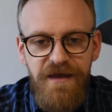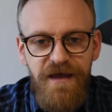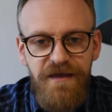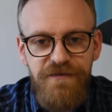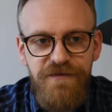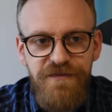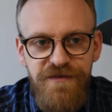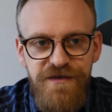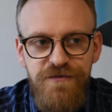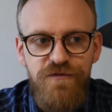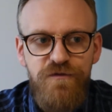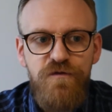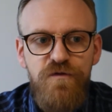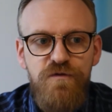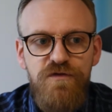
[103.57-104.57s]
And these
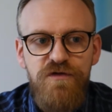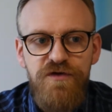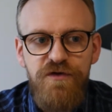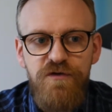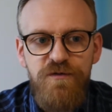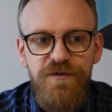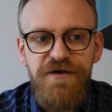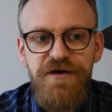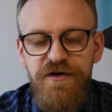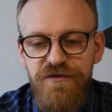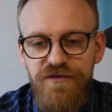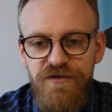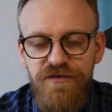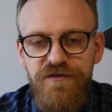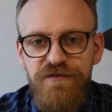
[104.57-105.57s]
tools can also
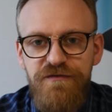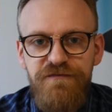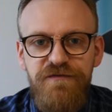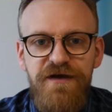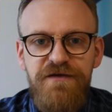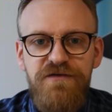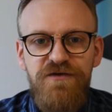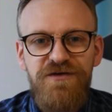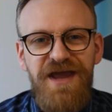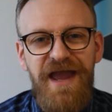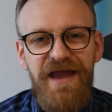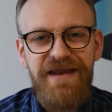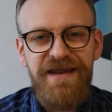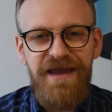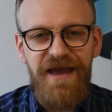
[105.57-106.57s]
encourage us to reflect on
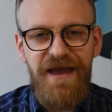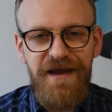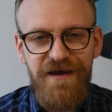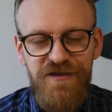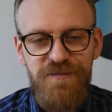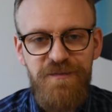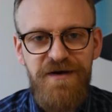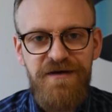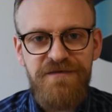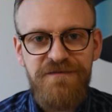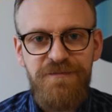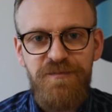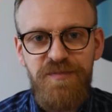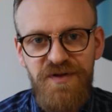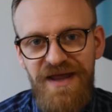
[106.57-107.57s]
any expert
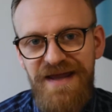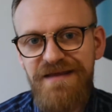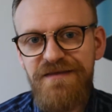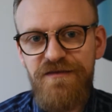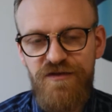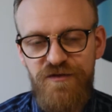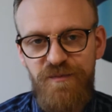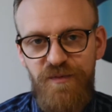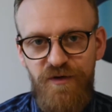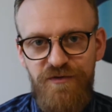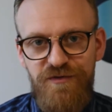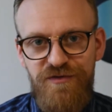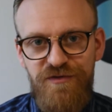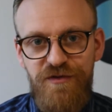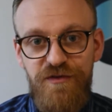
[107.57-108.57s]
blind
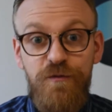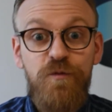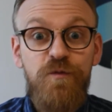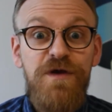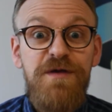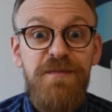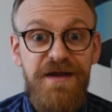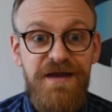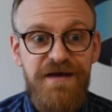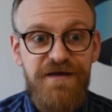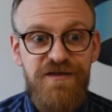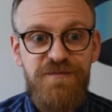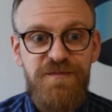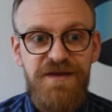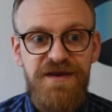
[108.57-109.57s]
spots that we might
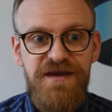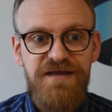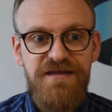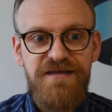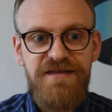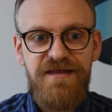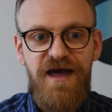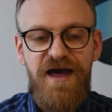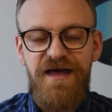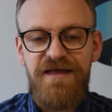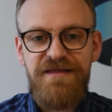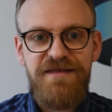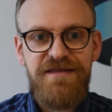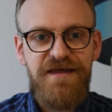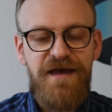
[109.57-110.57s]
experience
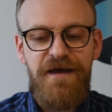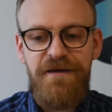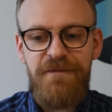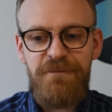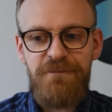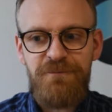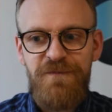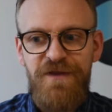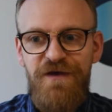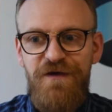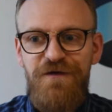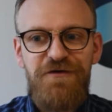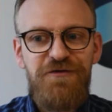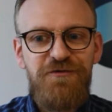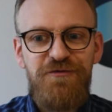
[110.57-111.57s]
as,
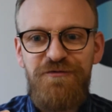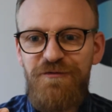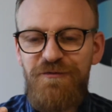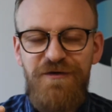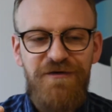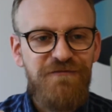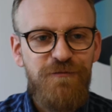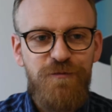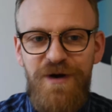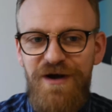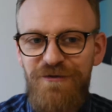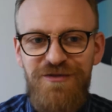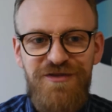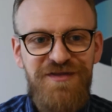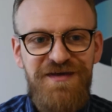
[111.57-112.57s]

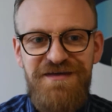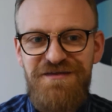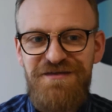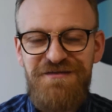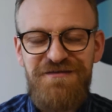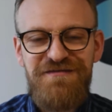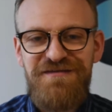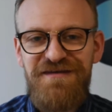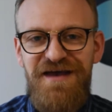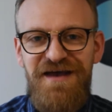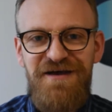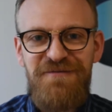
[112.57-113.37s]
well-seasoned,